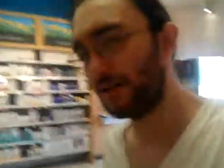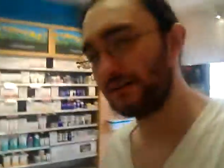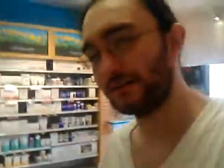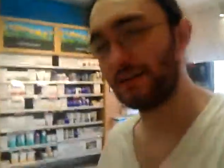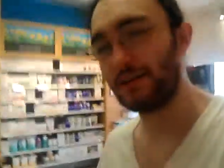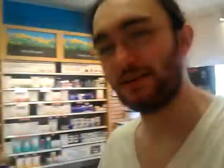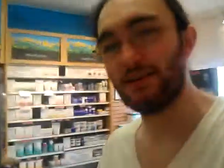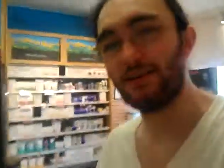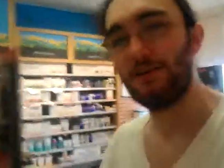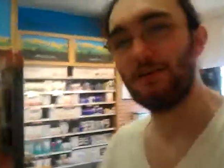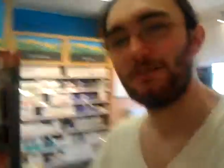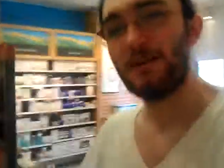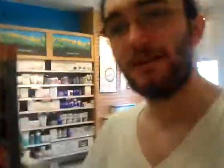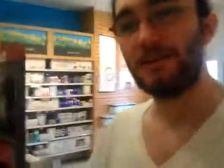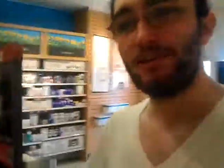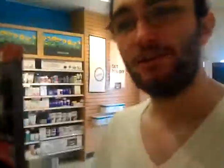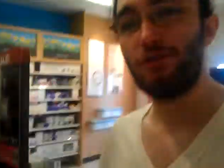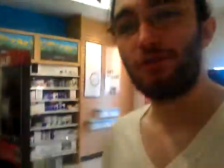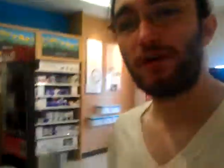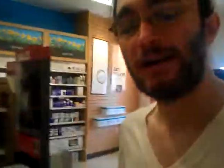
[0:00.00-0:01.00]
and,
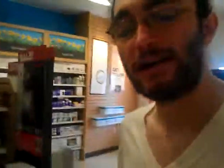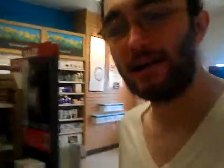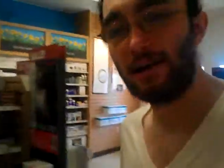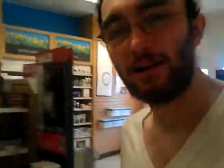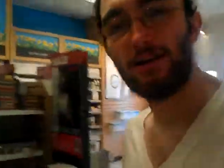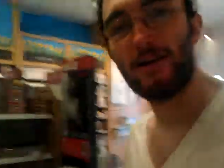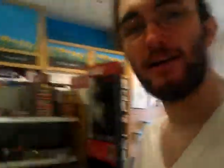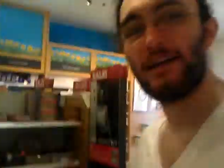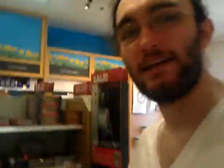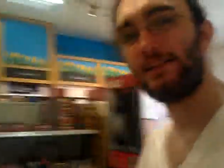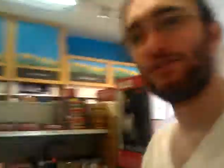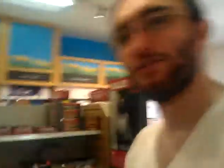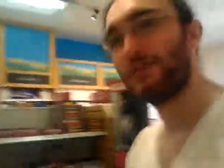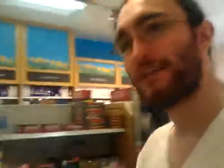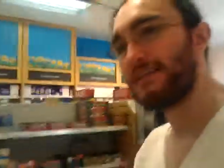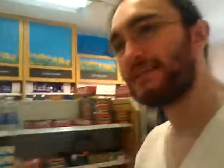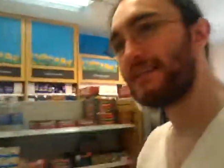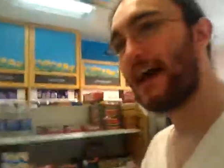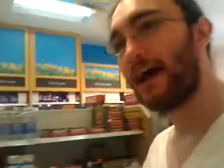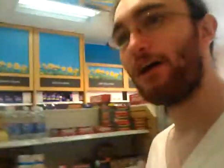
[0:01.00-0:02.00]
you hear it and you
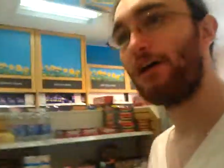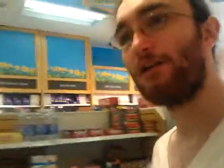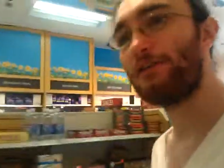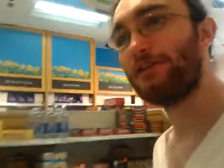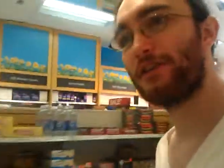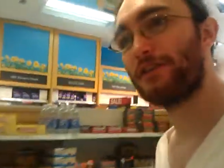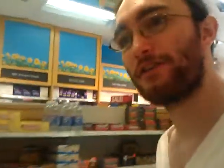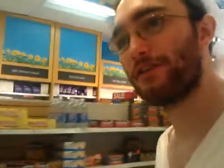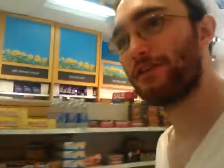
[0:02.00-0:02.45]
can tell that